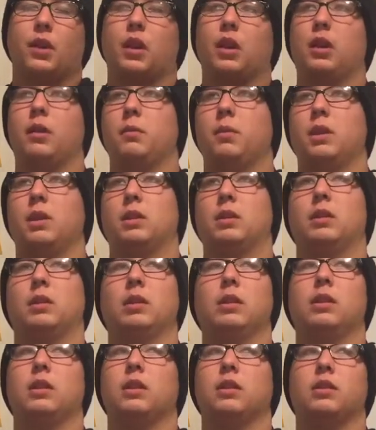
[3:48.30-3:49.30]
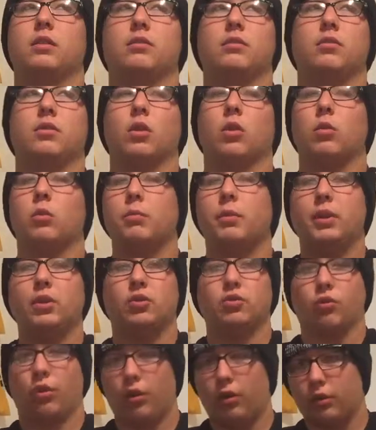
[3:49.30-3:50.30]
I mean, don't be
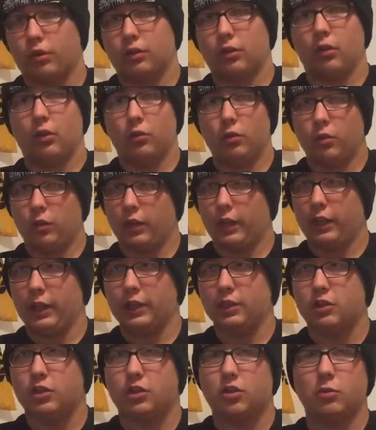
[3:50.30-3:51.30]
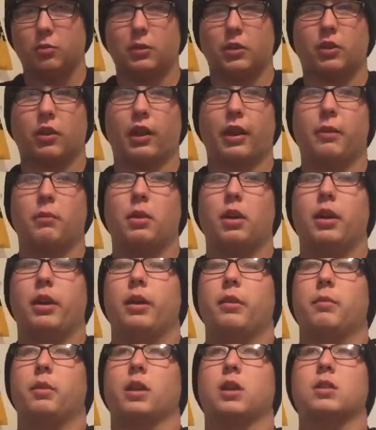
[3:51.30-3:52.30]
drunk. Don't do any of that stupid crap,
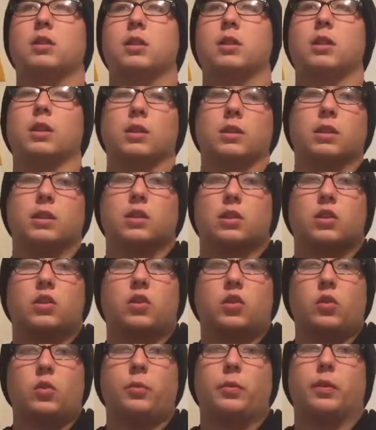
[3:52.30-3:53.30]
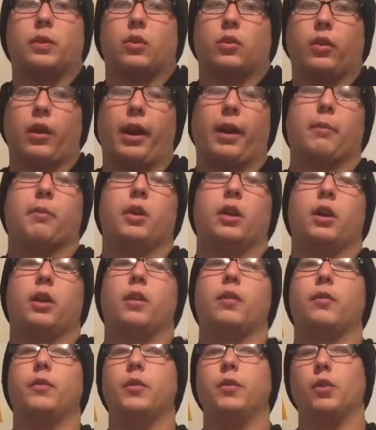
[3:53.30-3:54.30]
because it is. It's stupid crap.
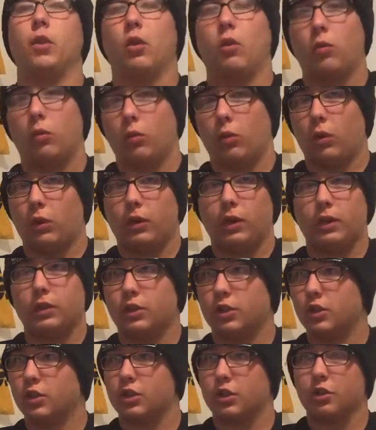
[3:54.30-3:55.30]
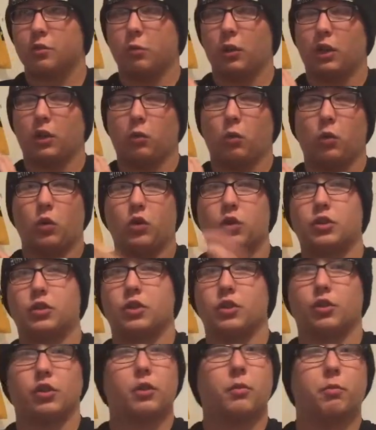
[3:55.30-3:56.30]
You don't want. It's just gonna make it worse.
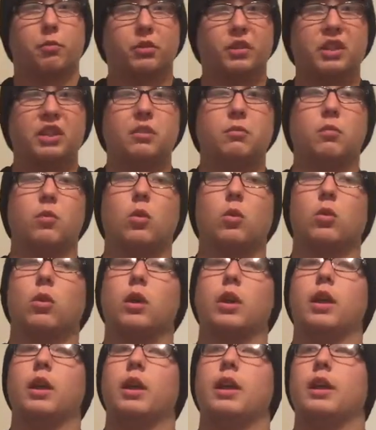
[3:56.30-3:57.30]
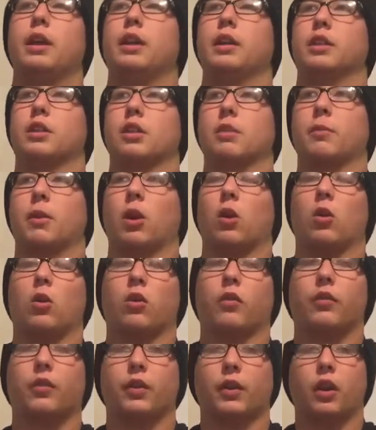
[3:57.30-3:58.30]
You're gonna bleed more. It's gonna be
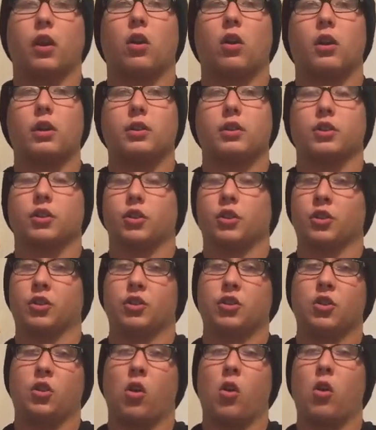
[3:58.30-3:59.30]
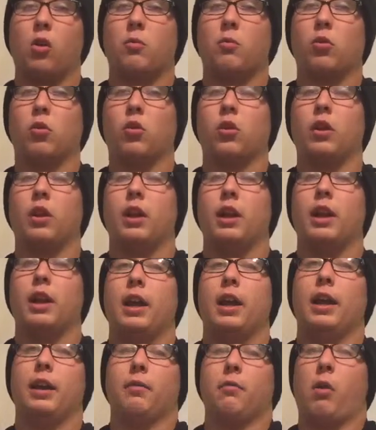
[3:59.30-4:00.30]
harder for the artist. You're gonna scar more,
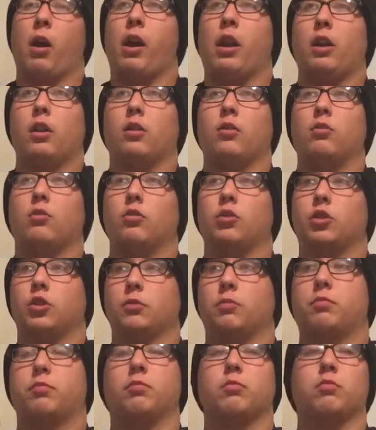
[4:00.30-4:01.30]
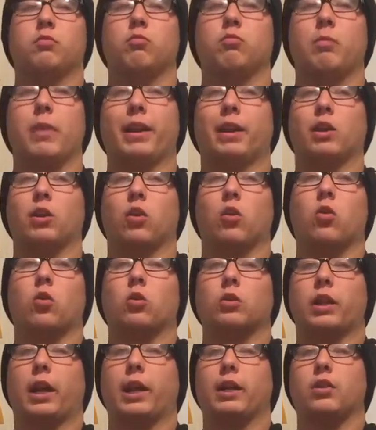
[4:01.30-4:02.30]
and it might make your
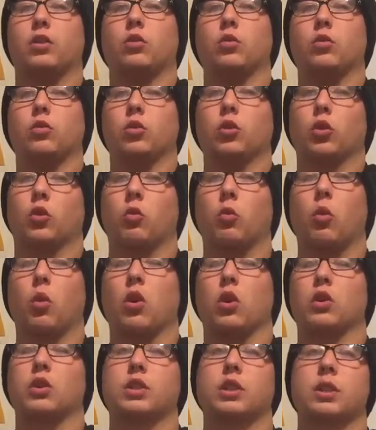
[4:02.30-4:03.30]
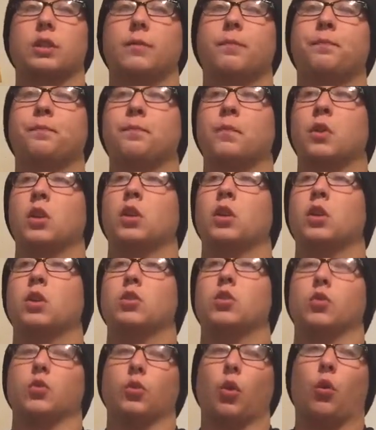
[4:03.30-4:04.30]
whole tattoo look worse.
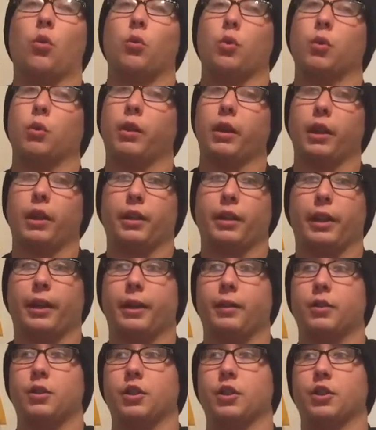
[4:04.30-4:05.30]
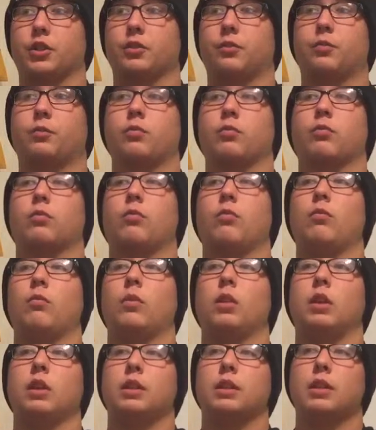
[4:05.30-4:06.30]
So don't do any of that. Just
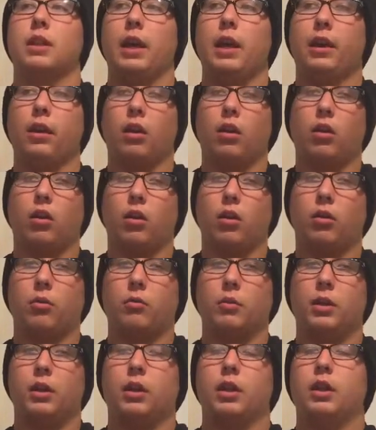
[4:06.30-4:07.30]
stay calm.